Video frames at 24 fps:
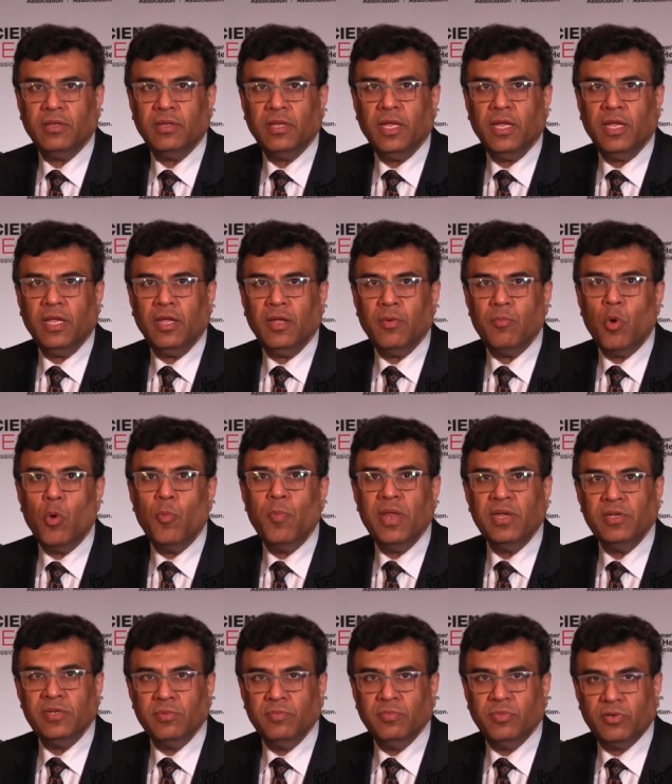the
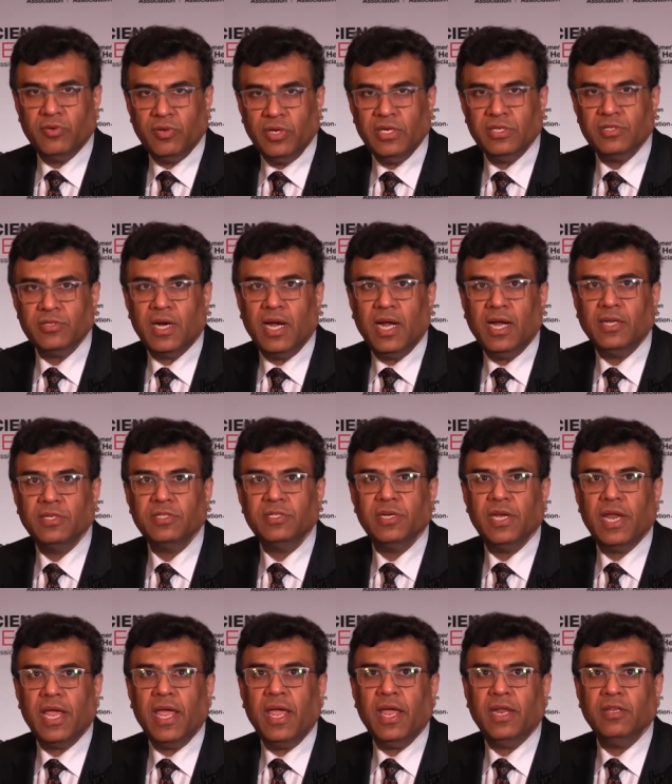MOMENTUM 3 trial
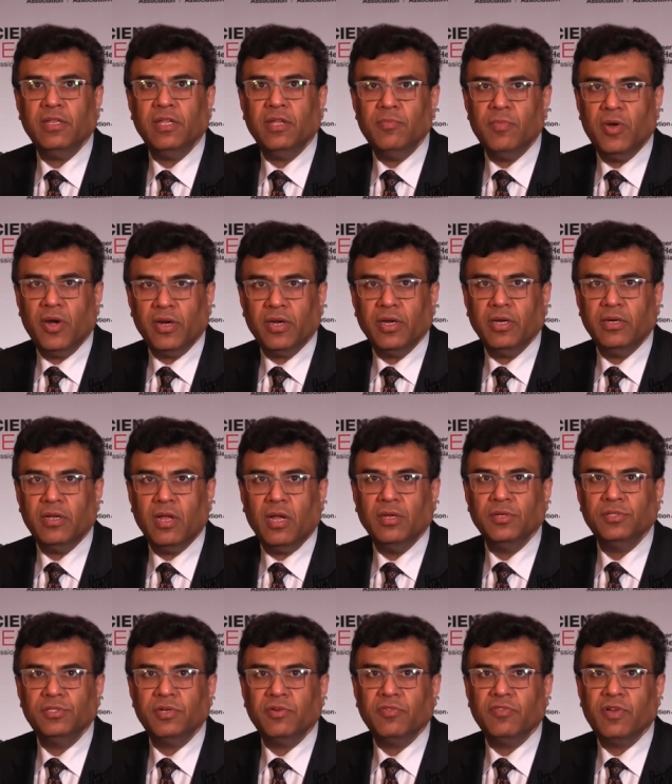today at the American
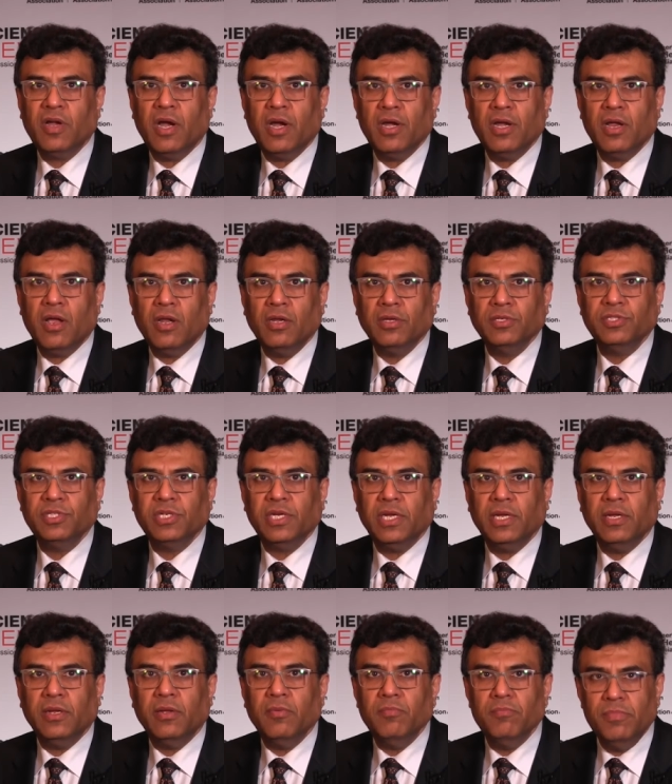College of
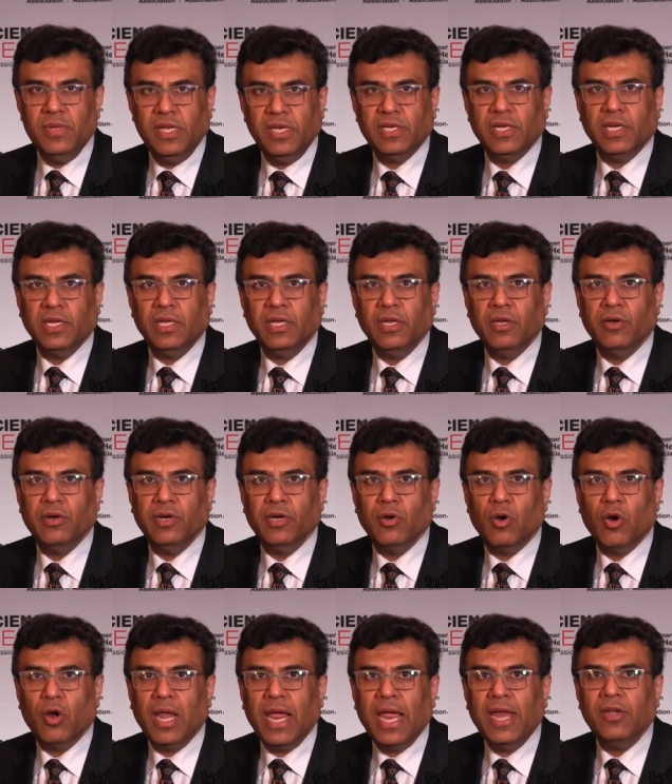Cardiology meeting here in
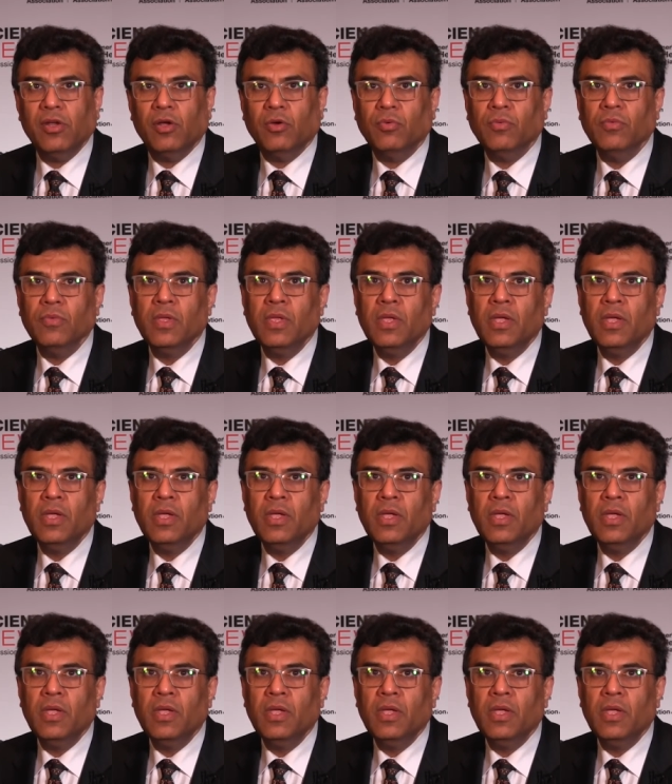Orlando.